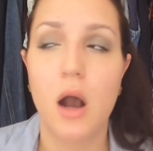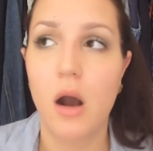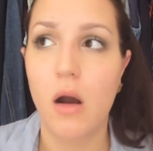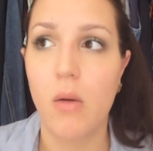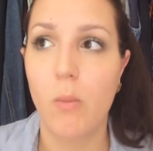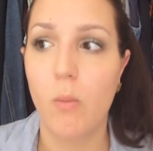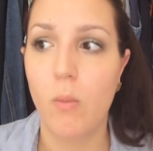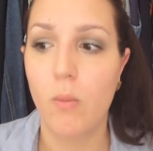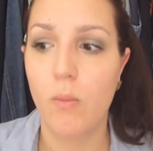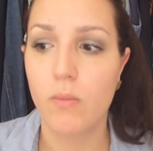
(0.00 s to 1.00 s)

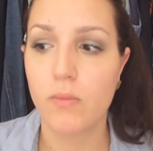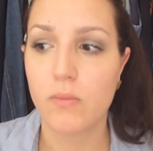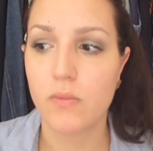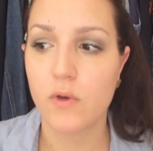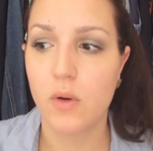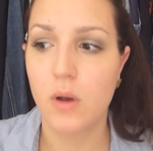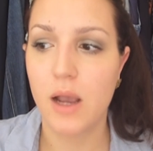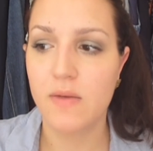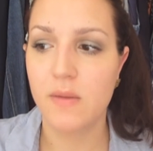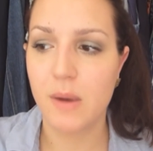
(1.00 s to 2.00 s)
So
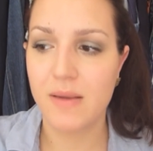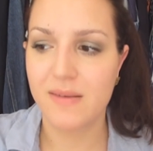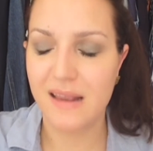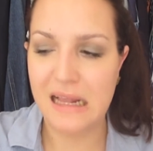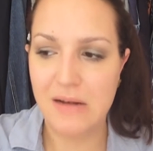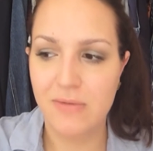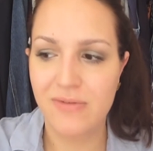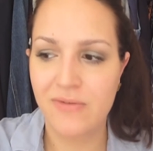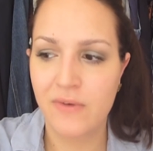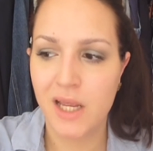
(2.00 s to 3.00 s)
I see myself